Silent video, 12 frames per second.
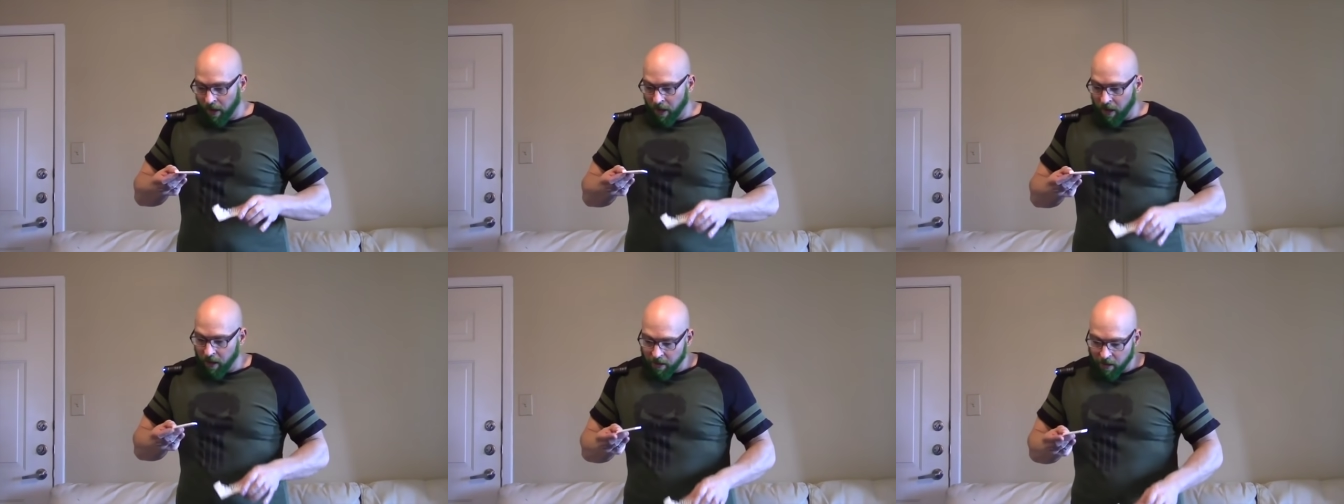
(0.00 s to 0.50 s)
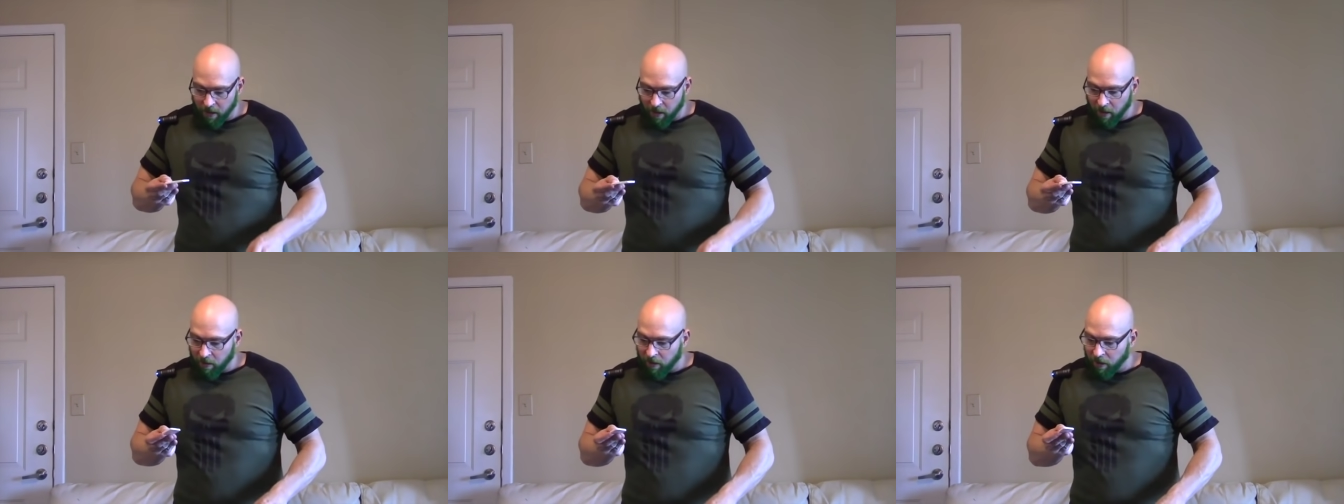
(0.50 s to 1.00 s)
It
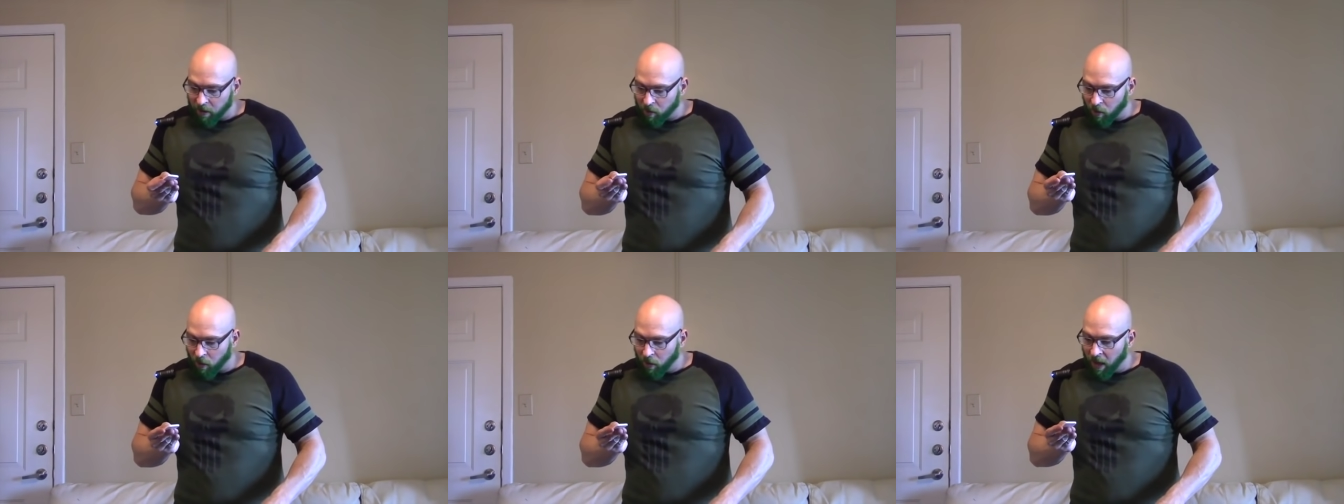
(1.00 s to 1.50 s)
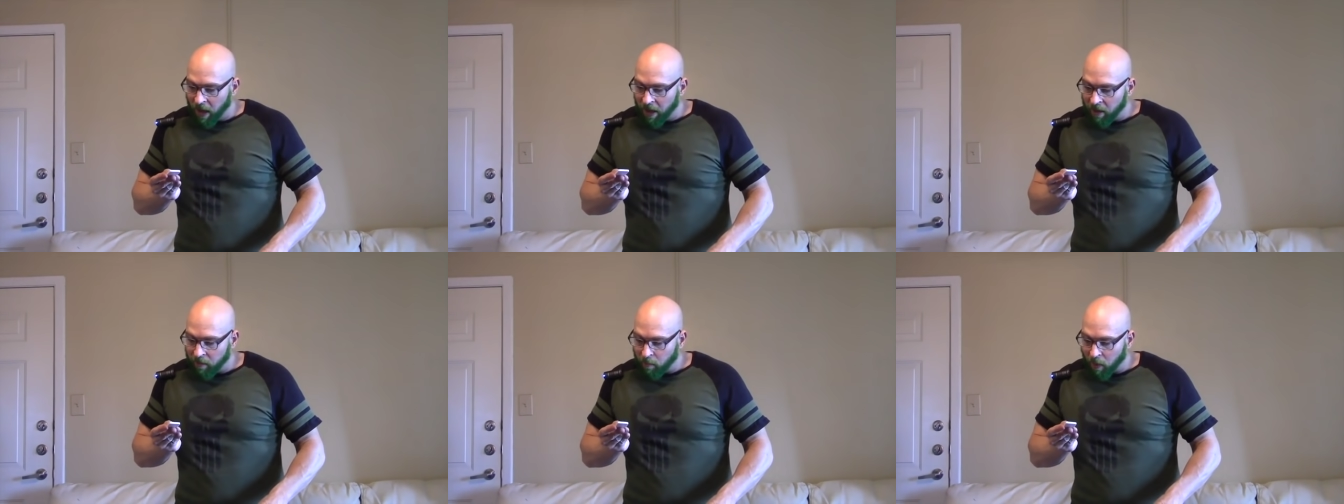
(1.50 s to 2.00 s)
is, the control
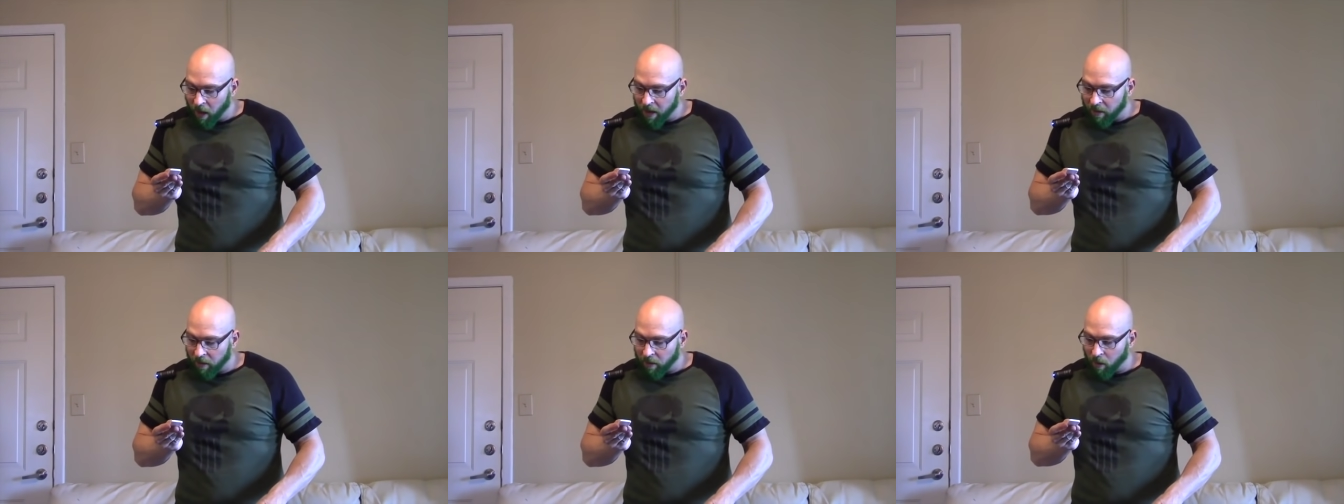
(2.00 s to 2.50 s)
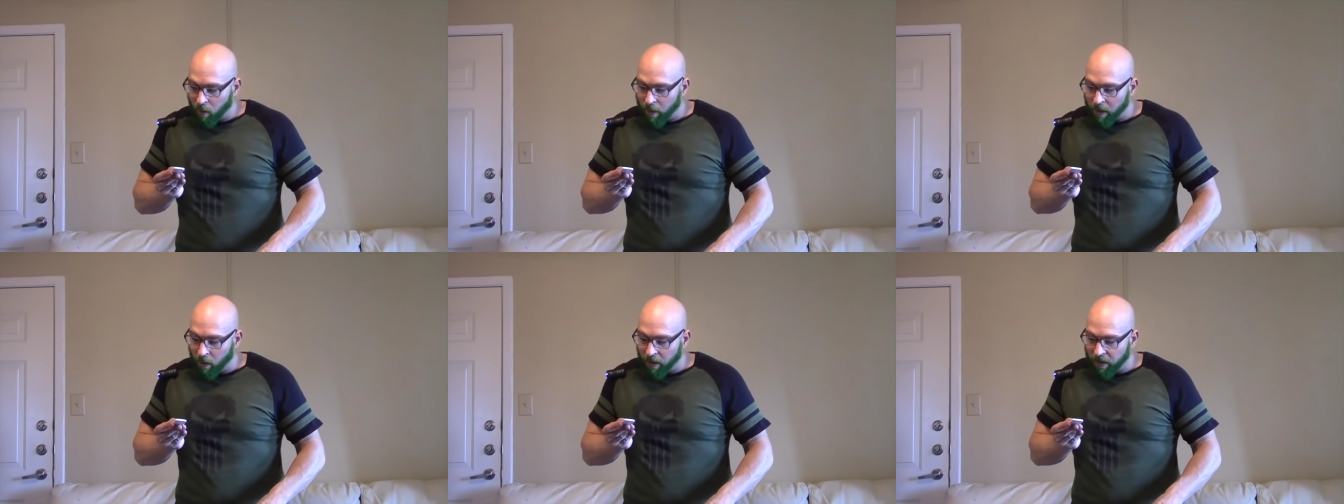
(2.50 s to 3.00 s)
line is bright, so we
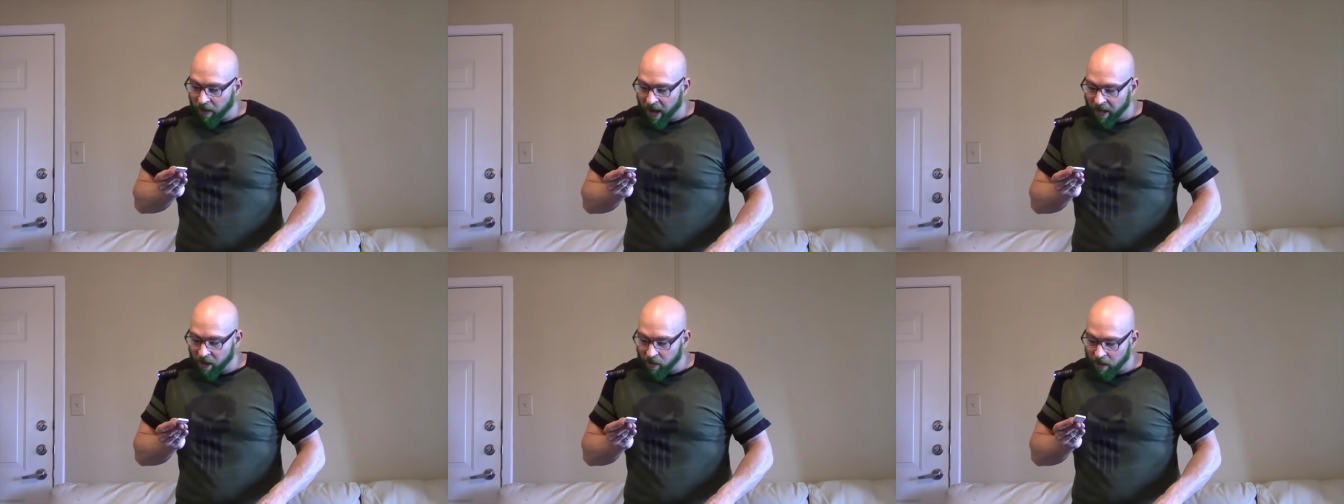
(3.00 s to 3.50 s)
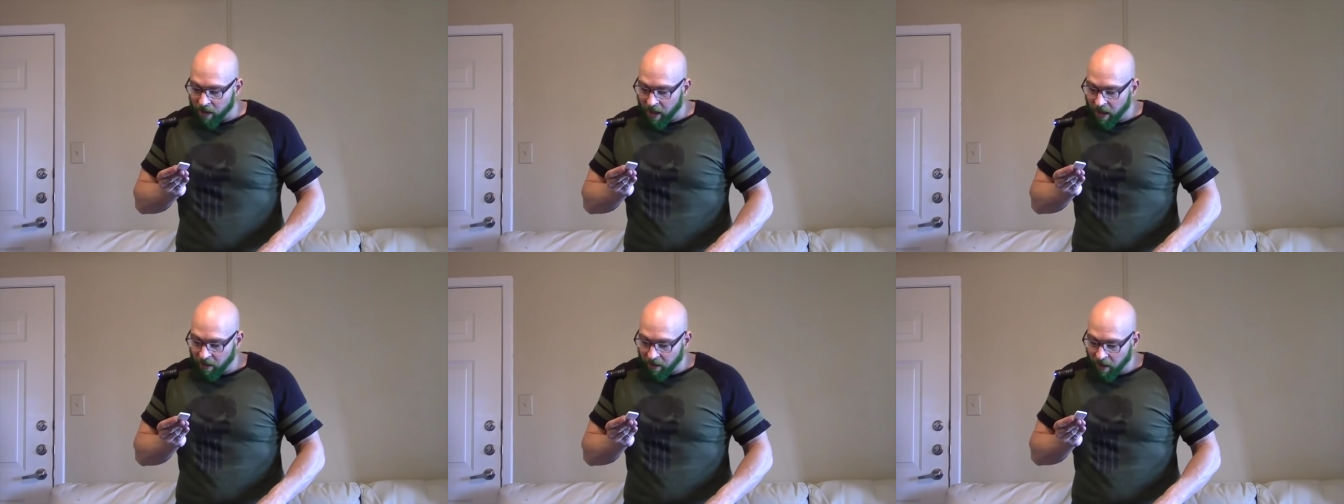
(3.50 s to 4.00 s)
know it's an accurate
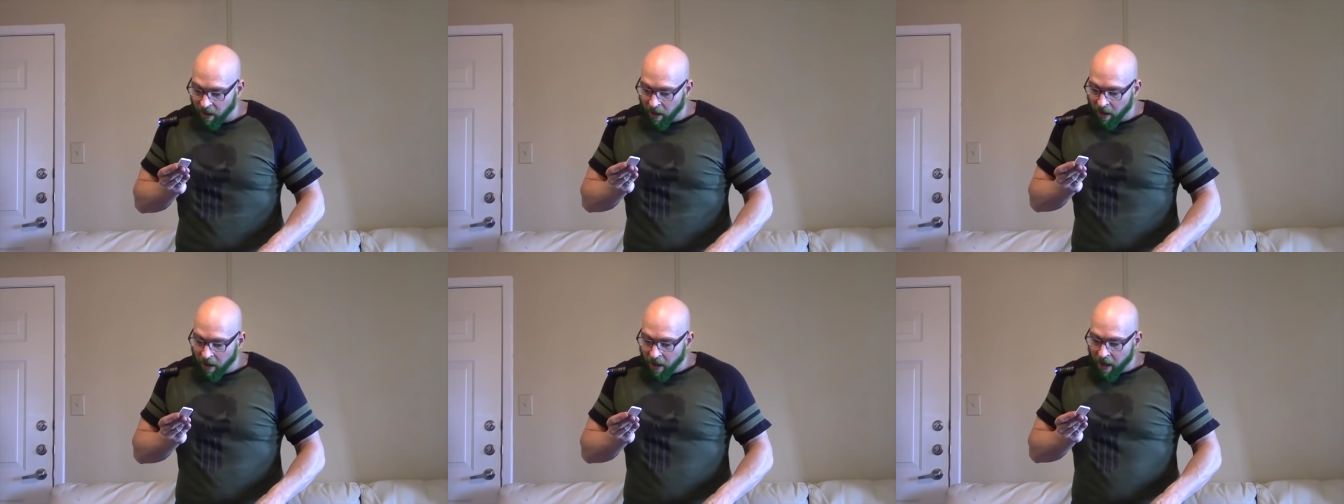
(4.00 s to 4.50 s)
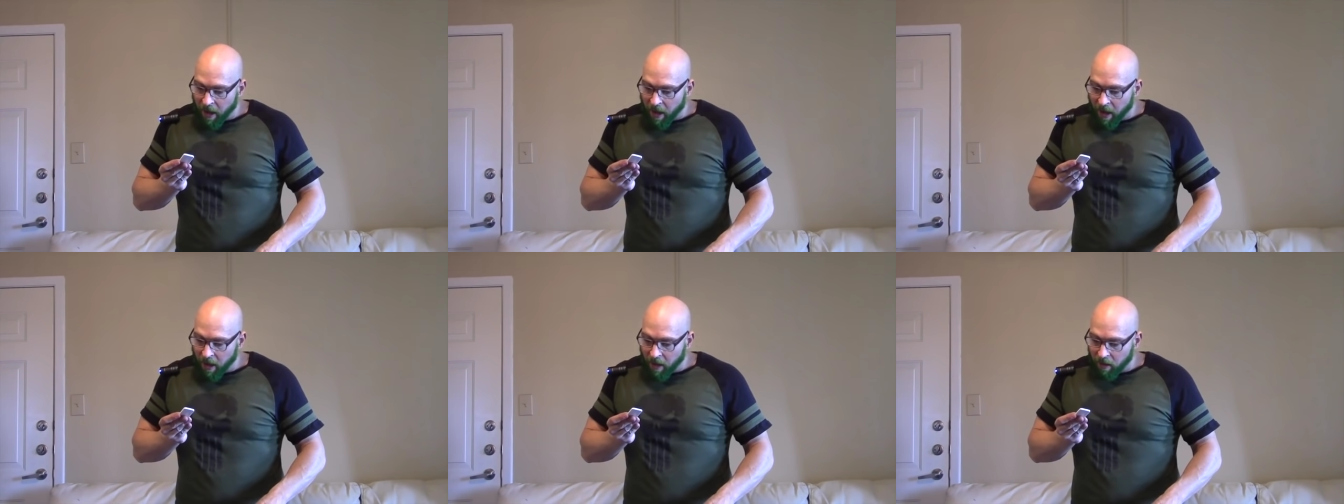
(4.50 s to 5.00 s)
test,
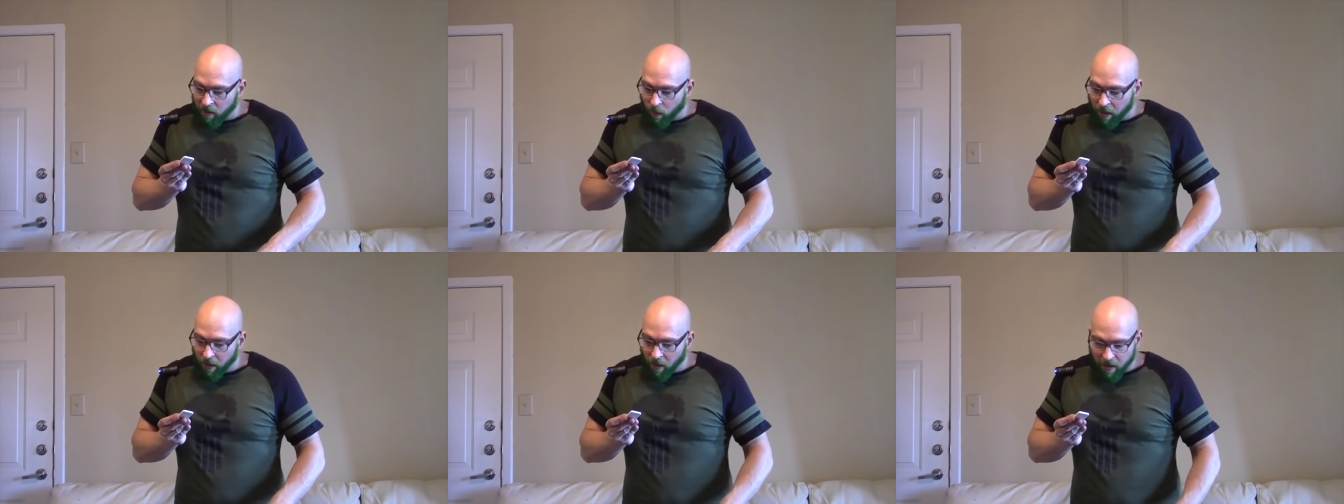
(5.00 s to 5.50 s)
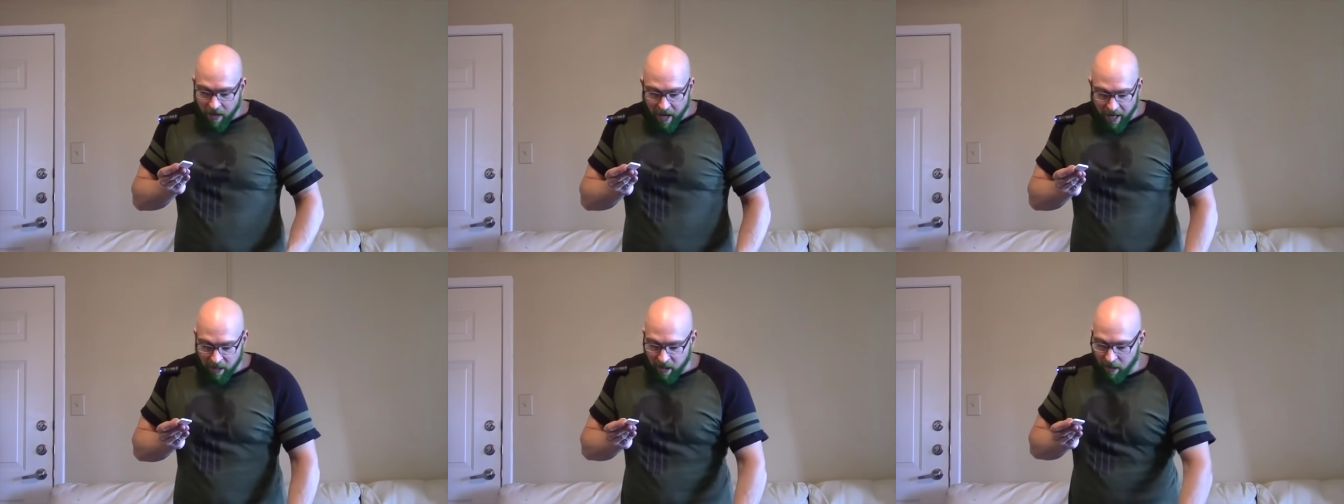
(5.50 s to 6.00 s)
and we are
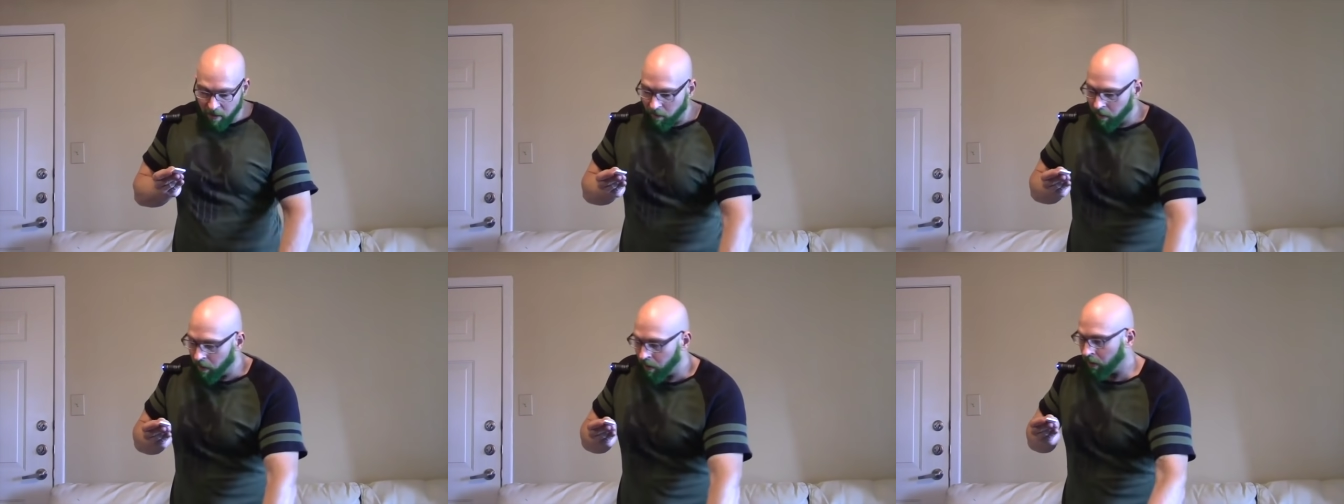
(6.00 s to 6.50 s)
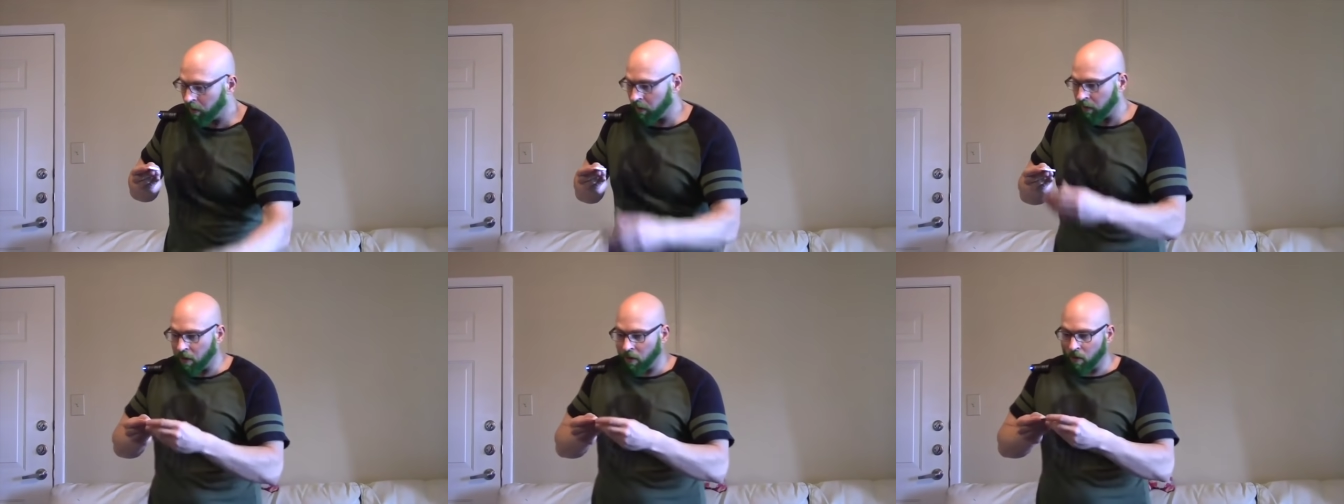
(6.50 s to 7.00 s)
negative.
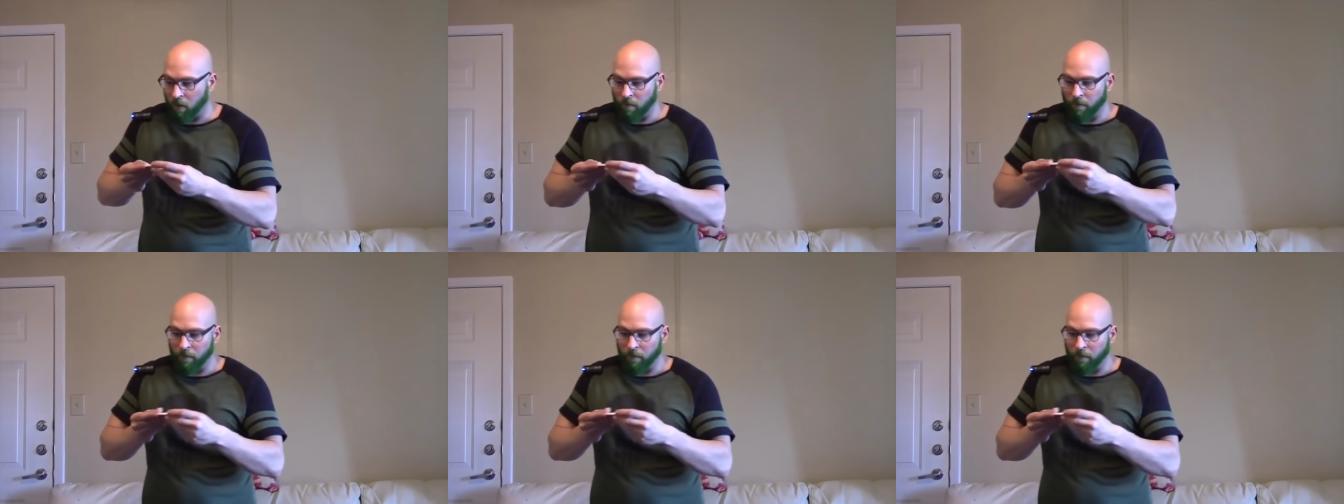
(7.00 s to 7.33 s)
So,